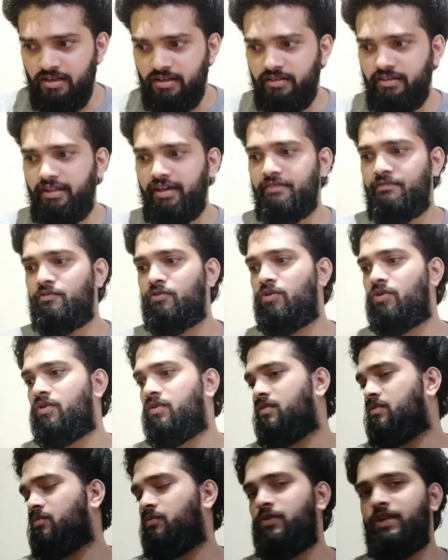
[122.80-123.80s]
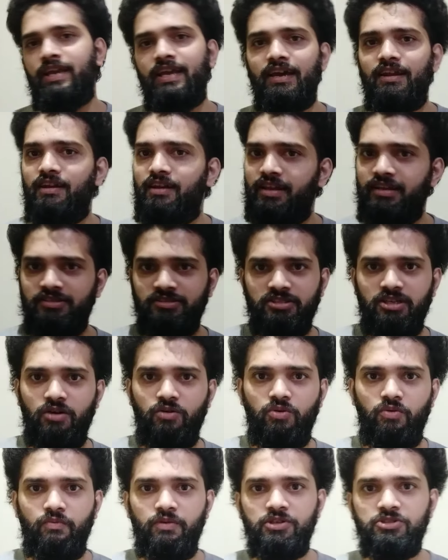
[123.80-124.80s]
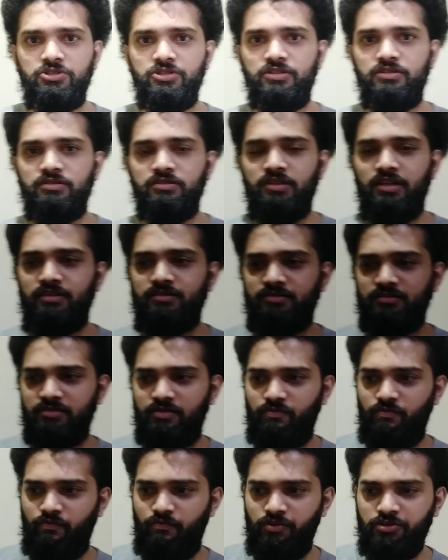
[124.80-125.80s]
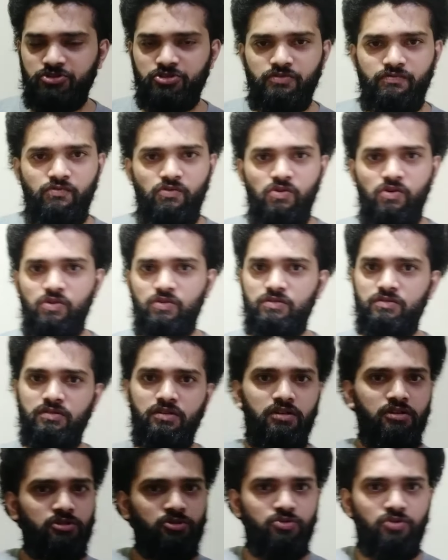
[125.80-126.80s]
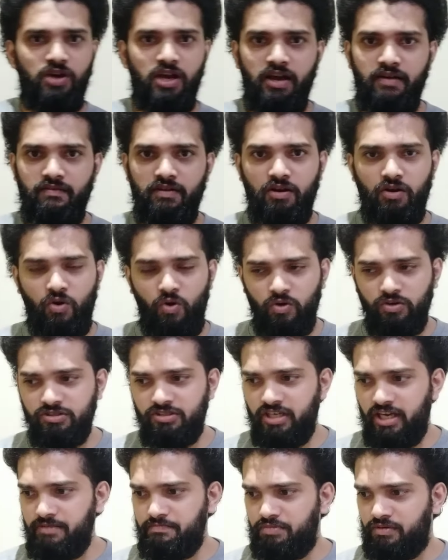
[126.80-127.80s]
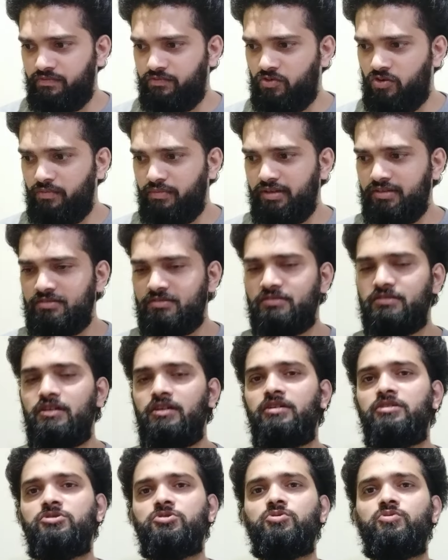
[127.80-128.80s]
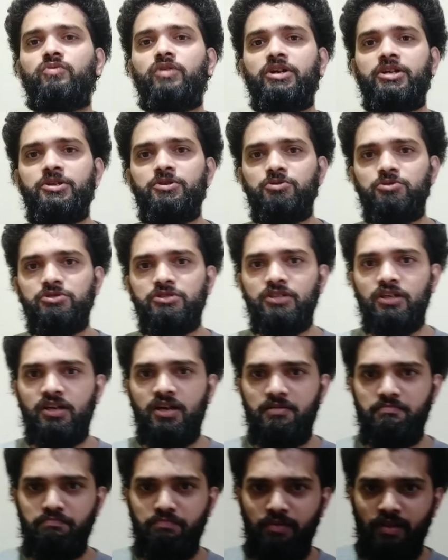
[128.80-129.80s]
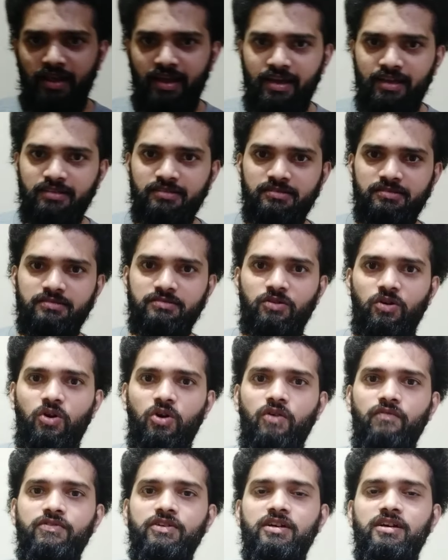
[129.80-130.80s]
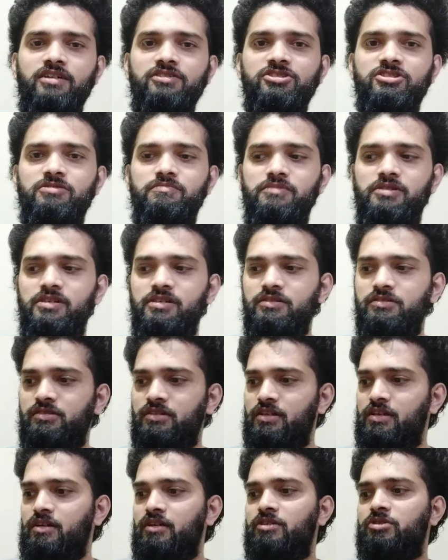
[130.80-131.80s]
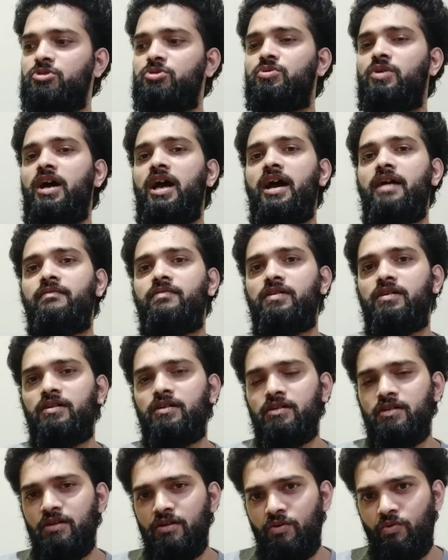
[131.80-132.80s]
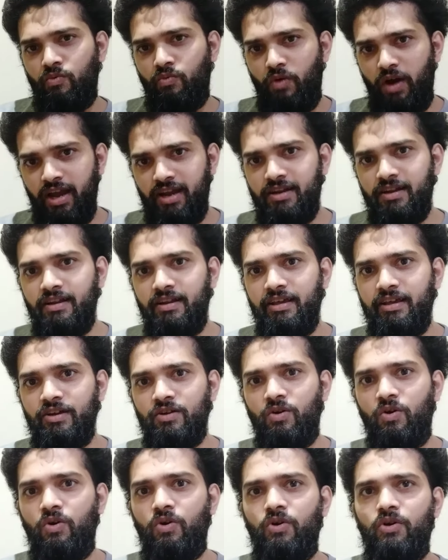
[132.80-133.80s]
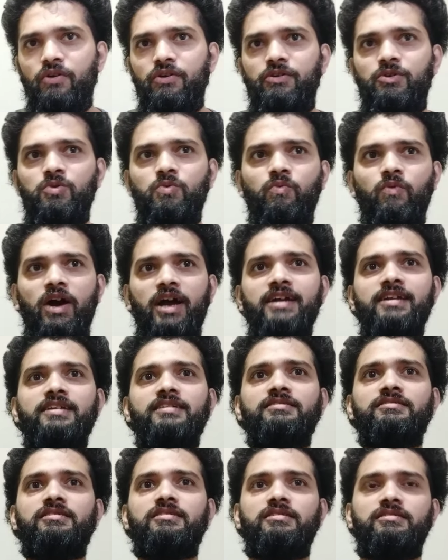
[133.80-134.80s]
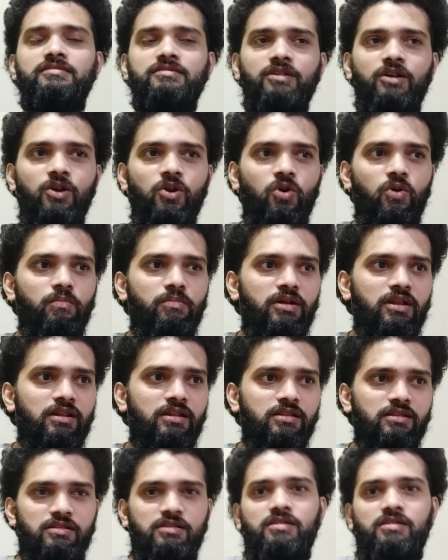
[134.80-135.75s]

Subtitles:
Therefore, we can list our vision, first of all, to have an on-time performance, to reduce the complaints of the customers, to have a widening or to widen the global